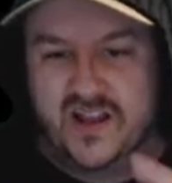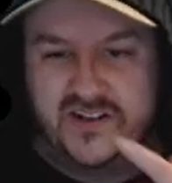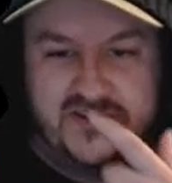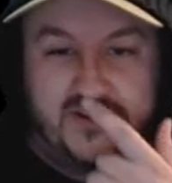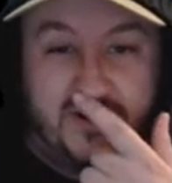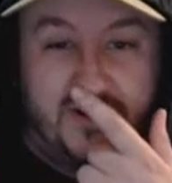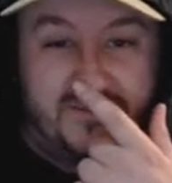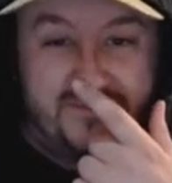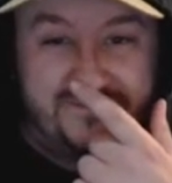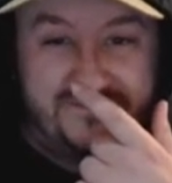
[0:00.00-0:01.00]
and sort
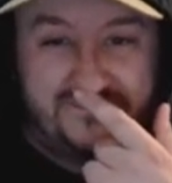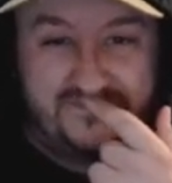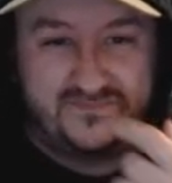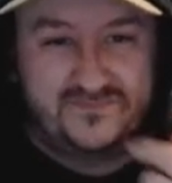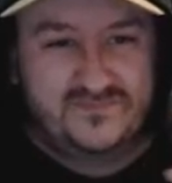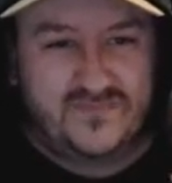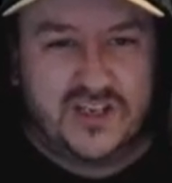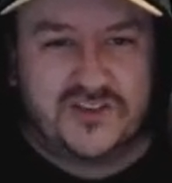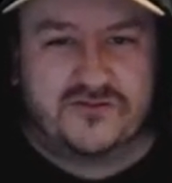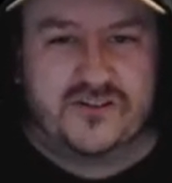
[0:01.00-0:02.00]
of
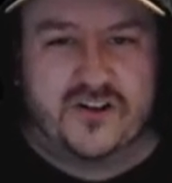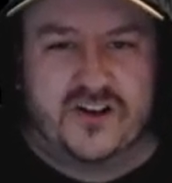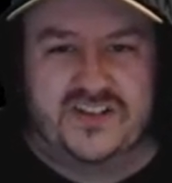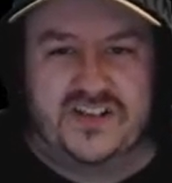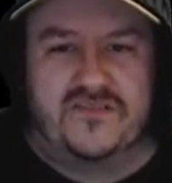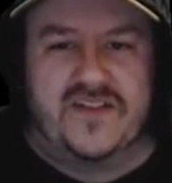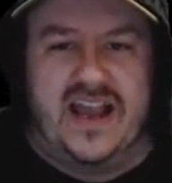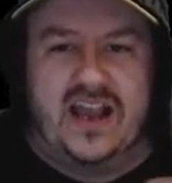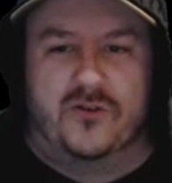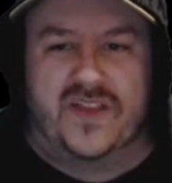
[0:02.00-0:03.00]
scrutinising over
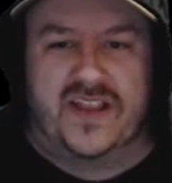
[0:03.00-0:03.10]
how